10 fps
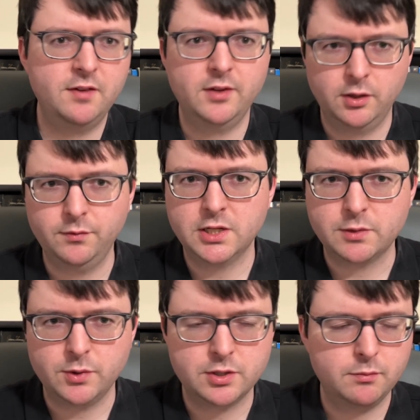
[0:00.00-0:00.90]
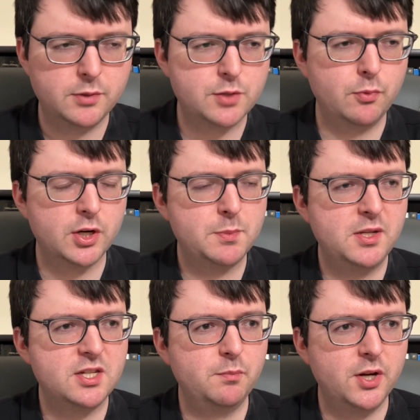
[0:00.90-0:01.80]
even though this was a much more
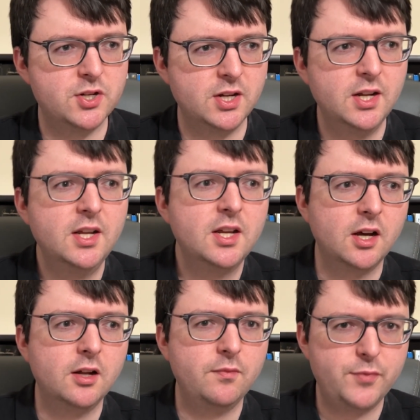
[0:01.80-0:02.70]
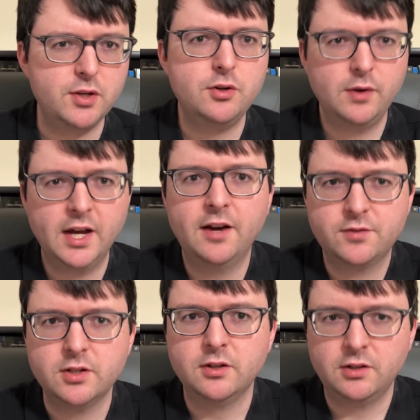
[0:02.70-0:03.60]
expensive budget, you do have to